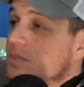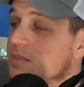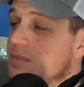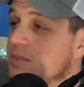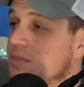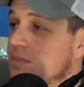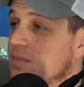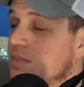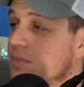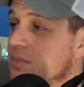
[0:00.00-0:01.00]

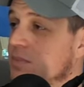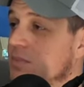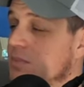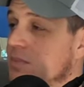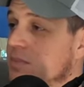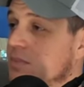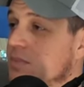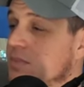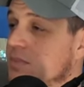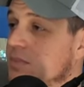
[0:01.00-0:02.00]

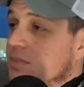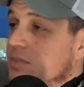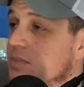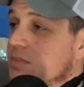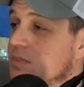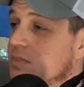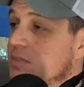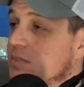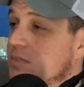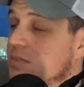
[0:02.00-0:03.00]

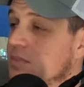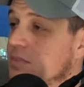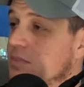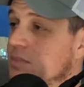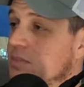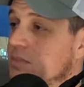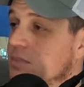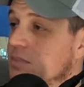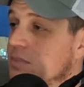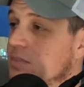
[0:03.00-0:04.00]

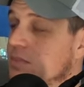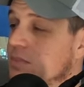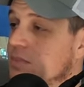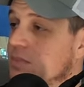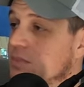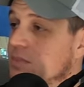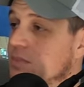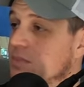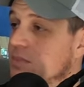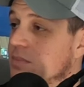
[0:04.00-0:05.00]

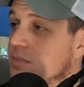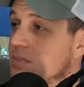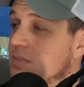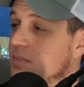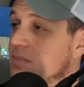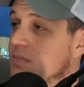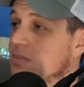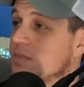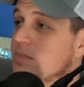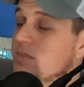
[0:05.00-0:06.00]

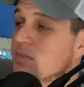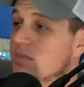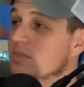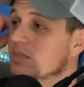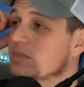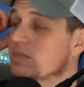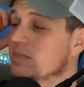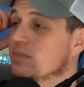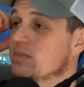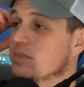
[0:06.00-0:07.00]

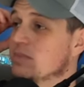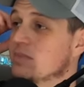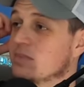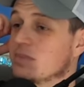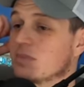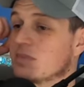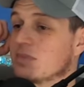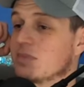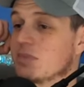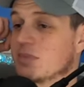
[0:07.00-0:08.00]
(silent)